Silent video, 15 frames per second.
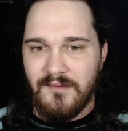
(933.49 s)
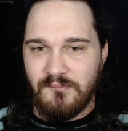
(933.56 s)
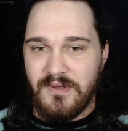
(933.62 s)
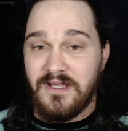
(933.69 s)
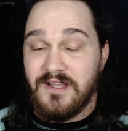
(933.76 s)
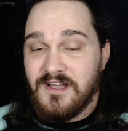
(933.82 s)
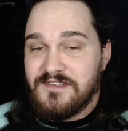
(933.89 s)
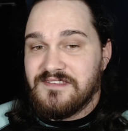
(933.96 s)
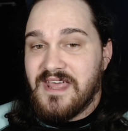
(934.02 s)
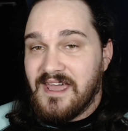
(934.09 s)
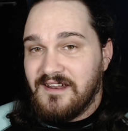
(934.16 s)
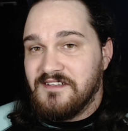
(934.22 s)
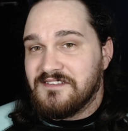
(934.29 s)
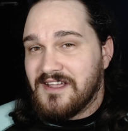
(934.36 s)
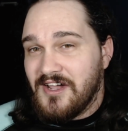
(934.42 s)
because
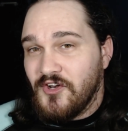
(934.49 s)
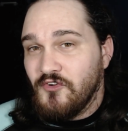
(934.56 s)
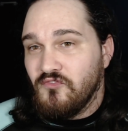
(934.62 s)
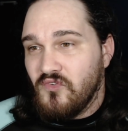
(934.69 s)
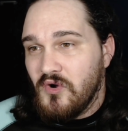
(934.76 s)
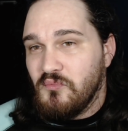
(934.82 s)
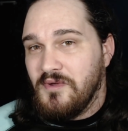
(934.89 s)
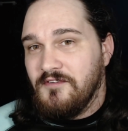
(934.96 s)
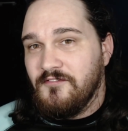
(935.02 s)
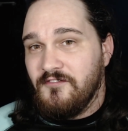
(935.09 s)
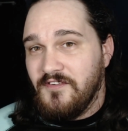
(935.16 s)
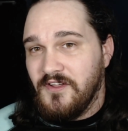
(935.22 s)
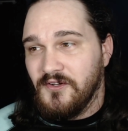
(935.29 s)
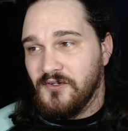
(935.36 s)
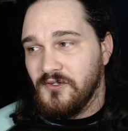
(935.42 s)
that is kind of what we
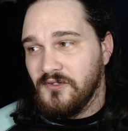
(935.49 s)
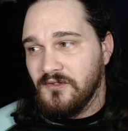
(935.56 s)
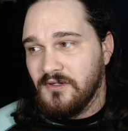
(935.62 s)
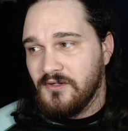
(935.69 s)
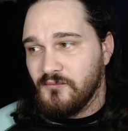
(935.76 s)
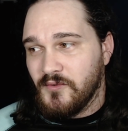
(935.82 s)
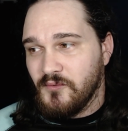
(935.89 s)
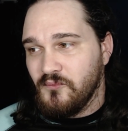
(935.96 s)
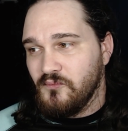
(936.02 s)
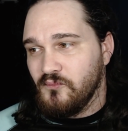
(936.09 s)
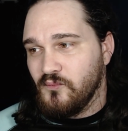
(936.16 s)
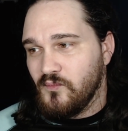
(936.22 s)
feel, well,